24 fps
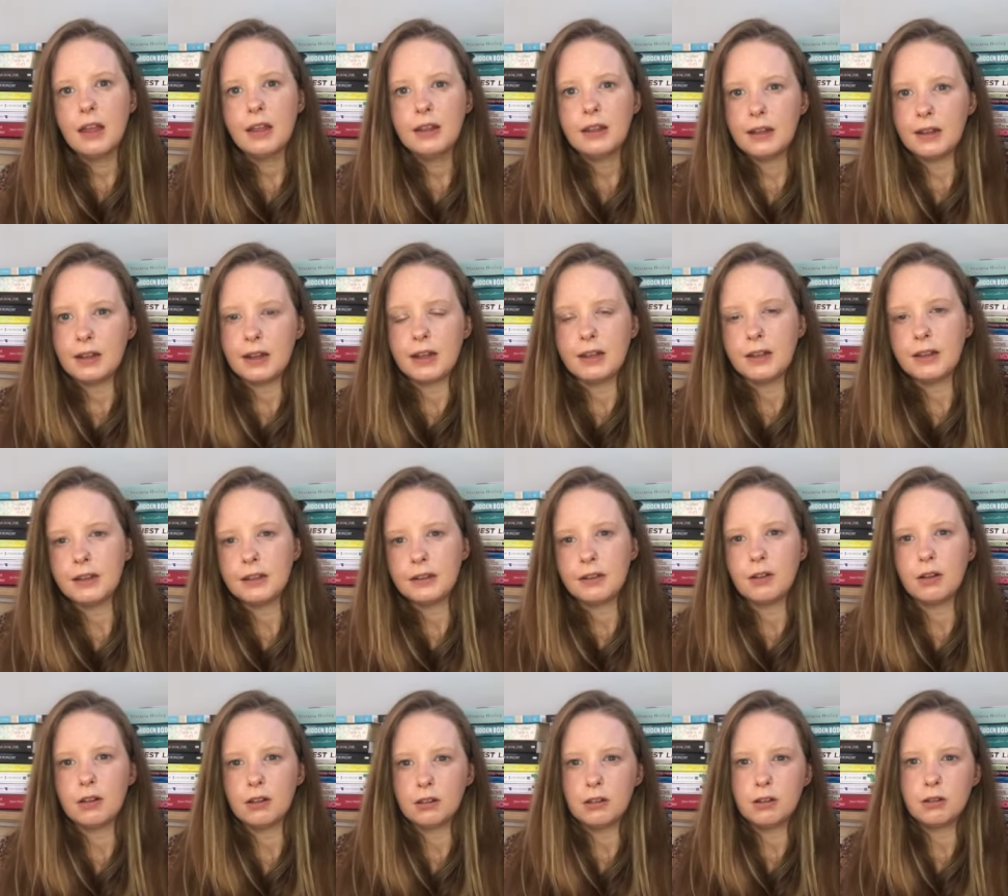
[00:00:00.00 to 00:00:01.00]
you know, he's
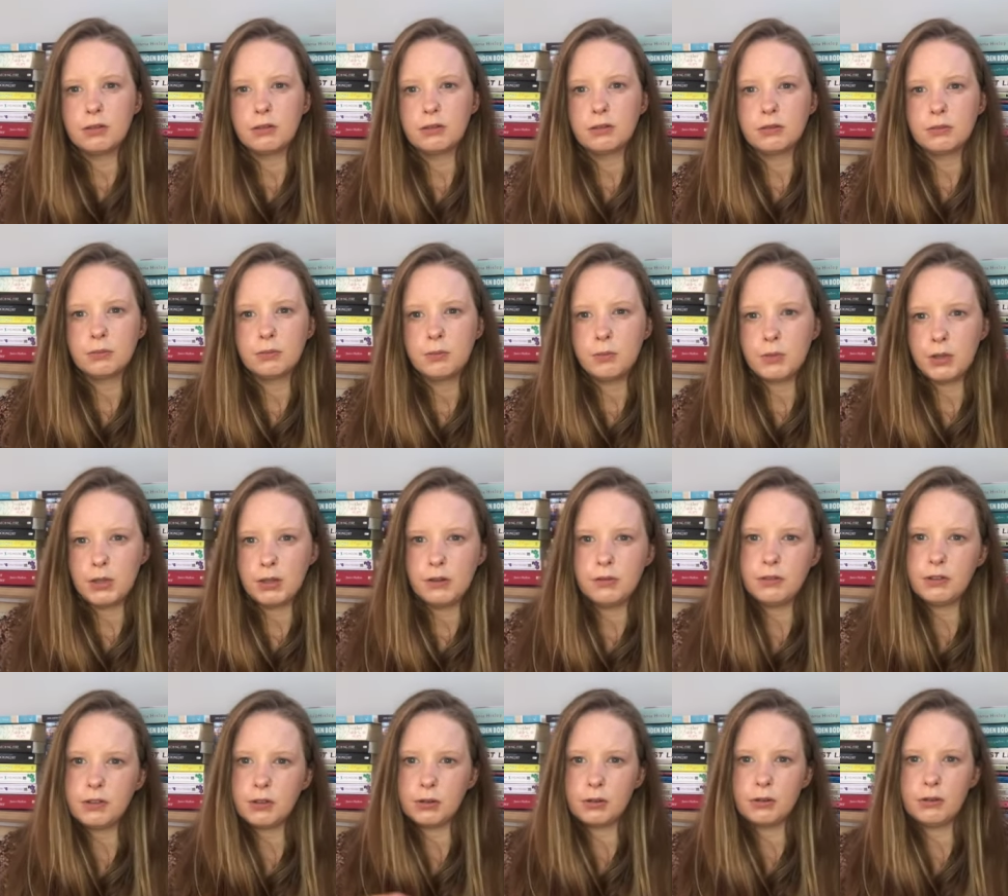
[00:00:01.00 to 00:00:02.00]
not long moved
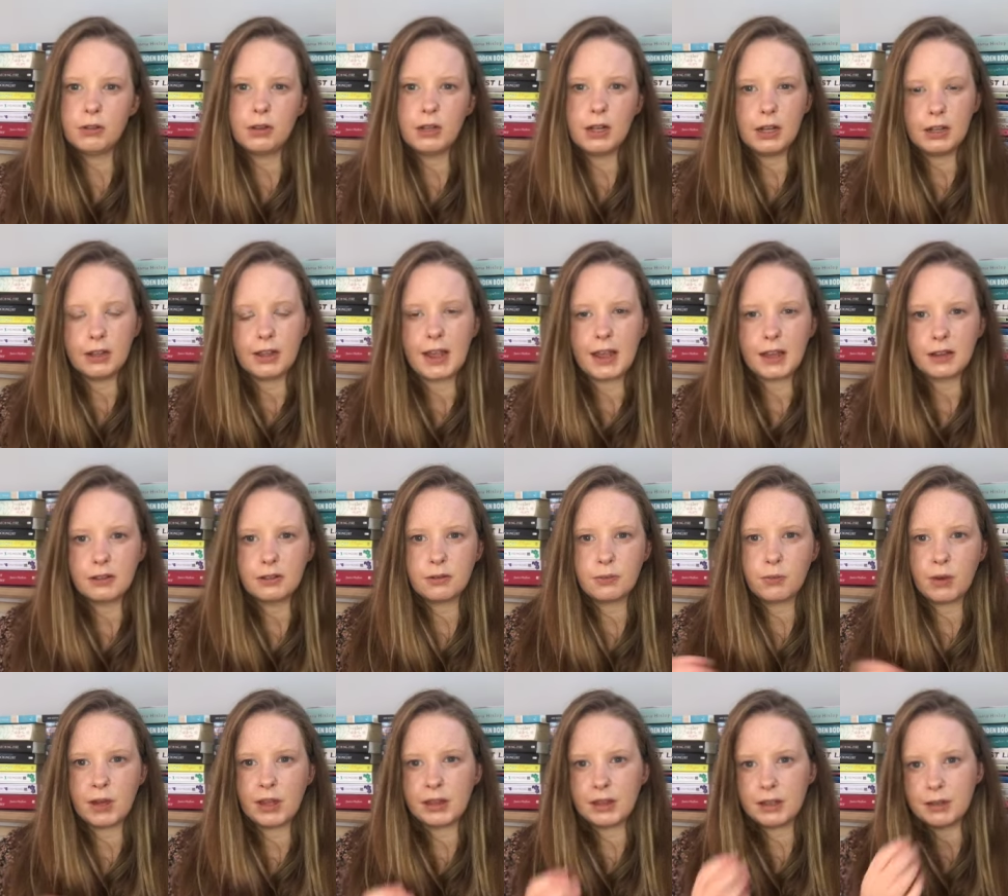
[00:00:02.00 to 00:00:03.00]
to the location
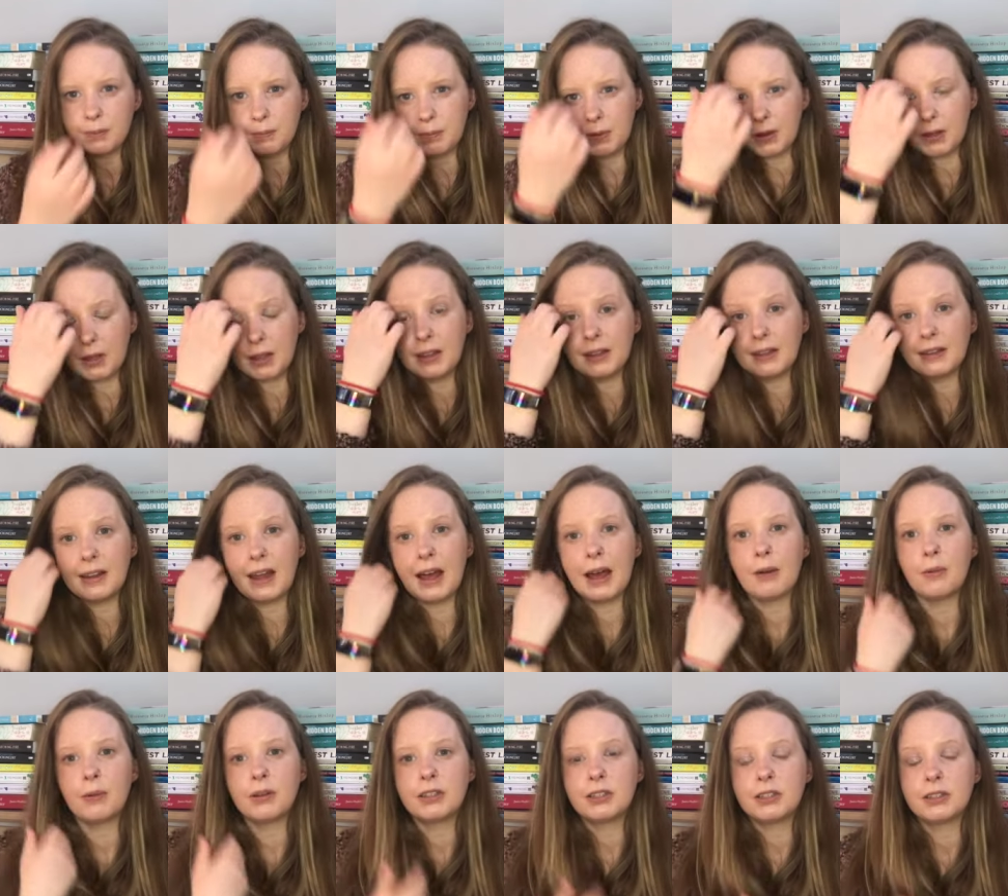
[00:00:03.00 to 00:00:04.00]
where this book is set,
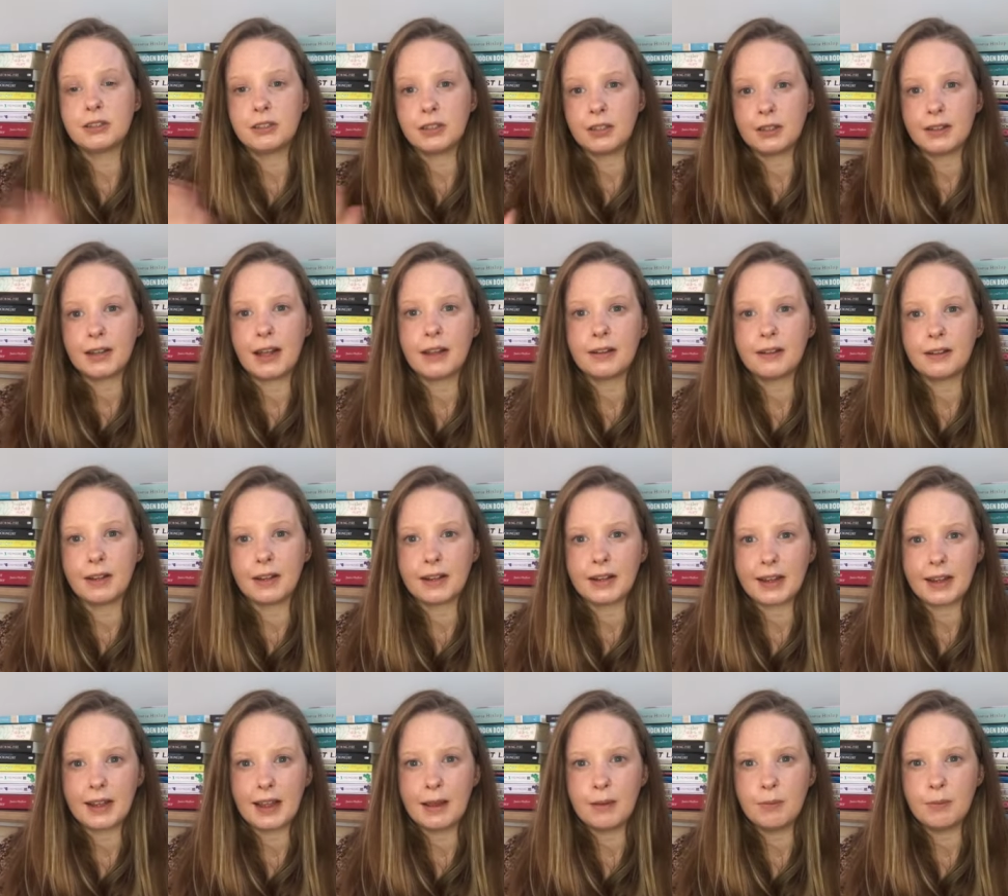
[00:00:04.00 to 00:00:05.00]
which is just outside
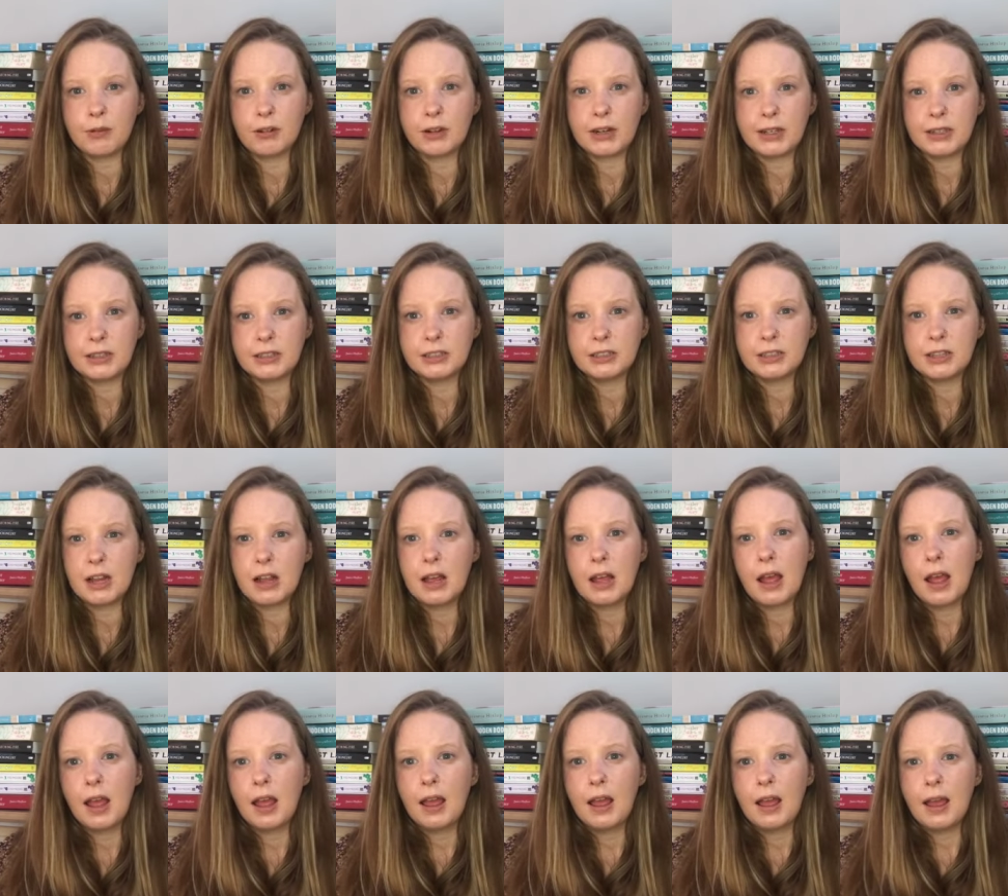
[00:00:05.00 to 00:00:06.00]
Cambridge,
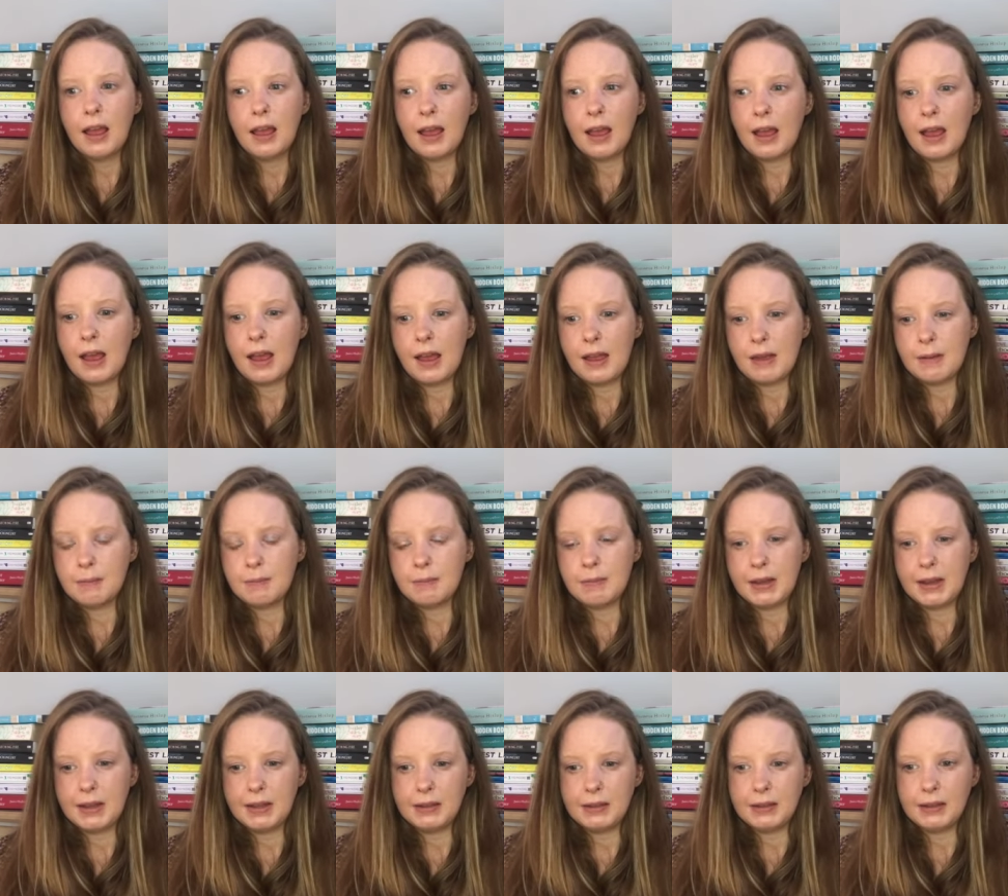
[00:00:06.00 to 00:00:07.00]
um,
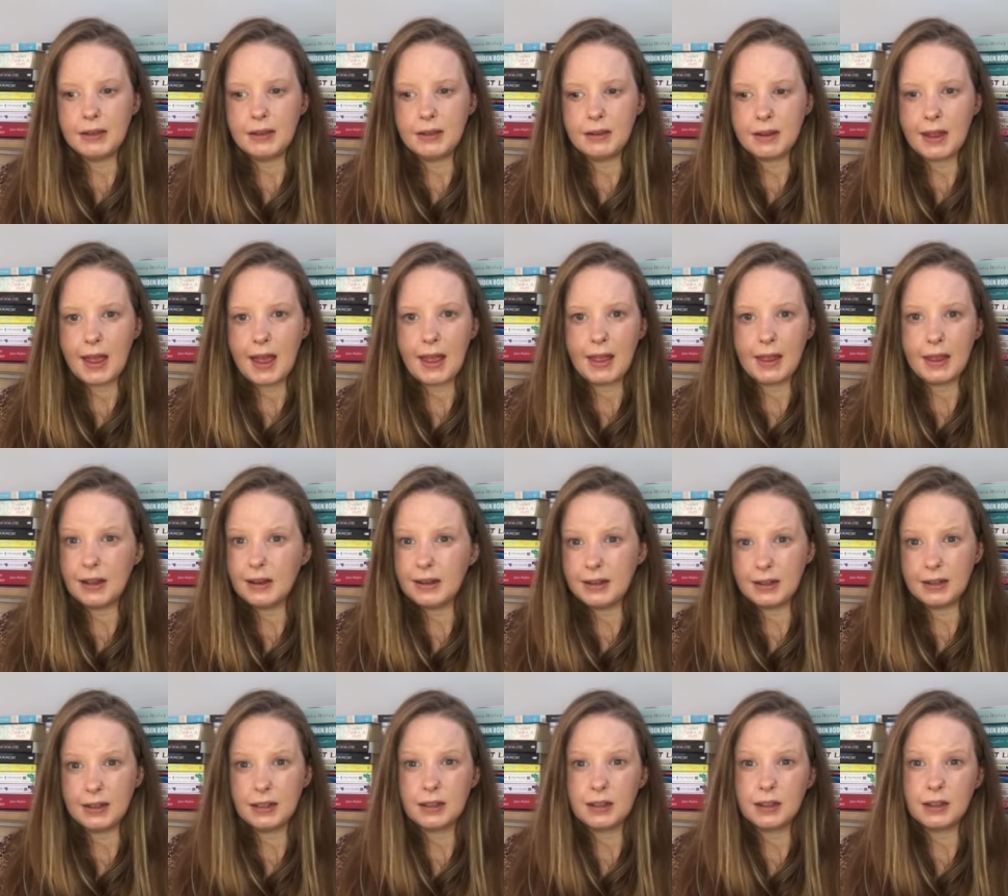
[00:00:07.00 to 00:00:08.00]
in the U K and
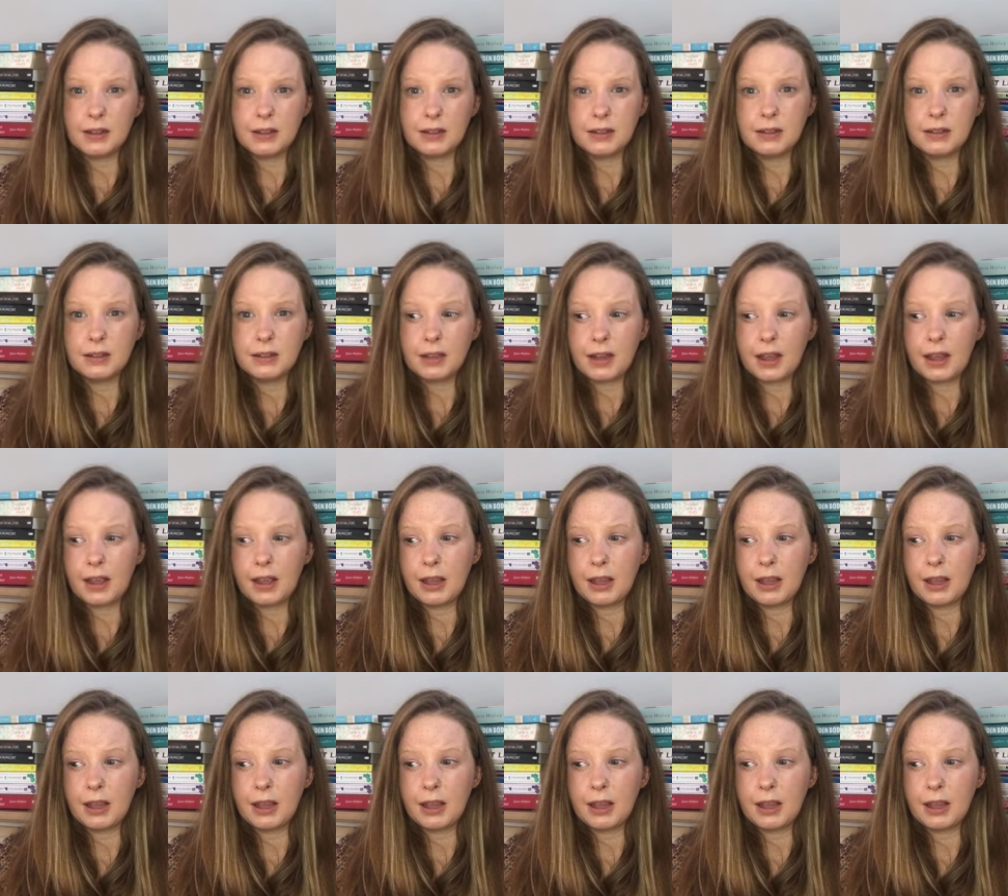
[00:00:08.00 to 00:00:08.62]
England. So